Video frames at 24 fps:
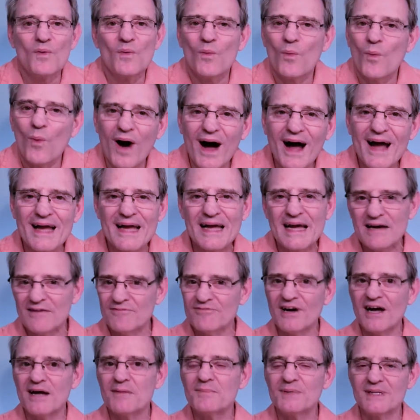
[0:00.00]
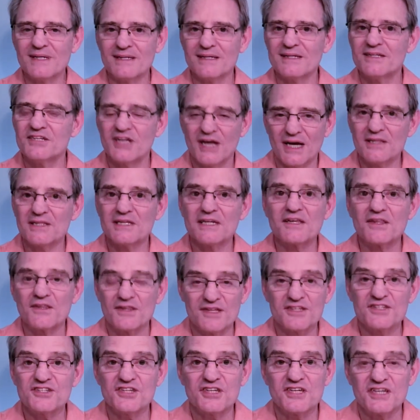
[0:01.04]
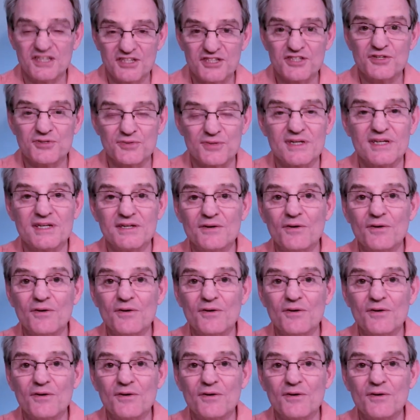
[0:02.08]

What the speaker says: Why have I been telling this history